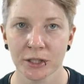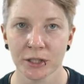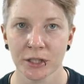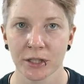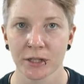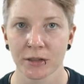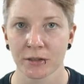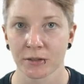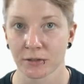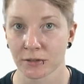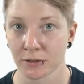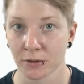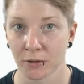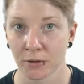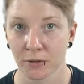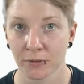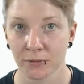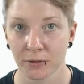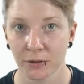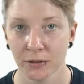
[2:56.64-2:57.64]
in the
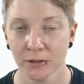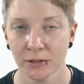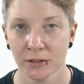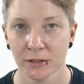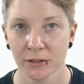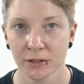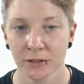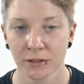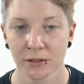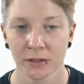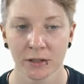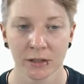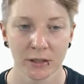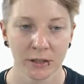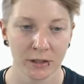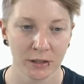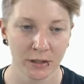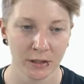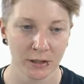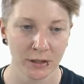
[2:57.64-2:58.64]
storefront,
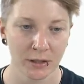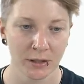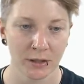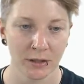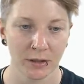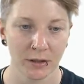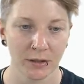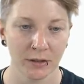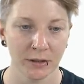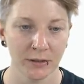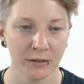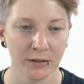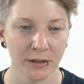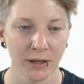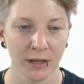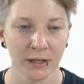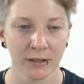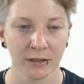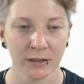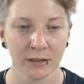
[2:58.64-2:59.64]
this
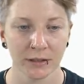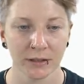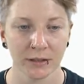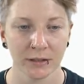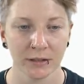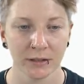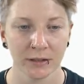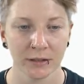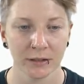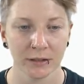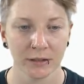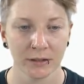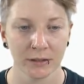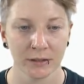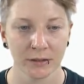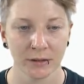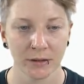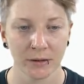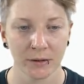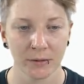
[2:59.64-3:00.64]
title
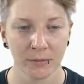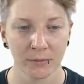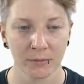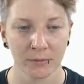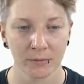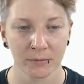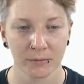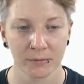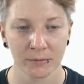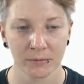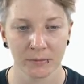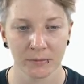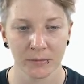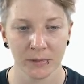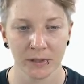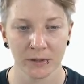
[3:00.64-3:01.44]
is